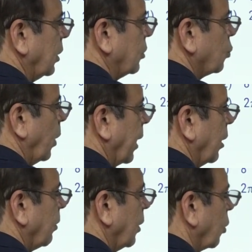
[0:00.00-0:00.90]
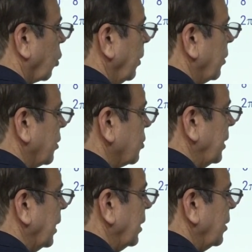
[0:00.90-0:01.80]
these two angles will also be 60
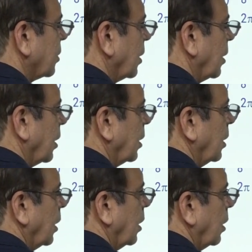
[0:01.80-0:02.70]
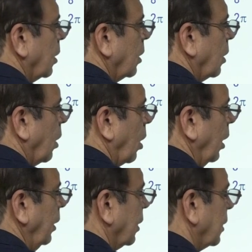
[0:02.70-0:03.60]
degrees.
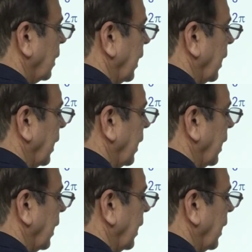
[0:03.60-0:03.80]
Or the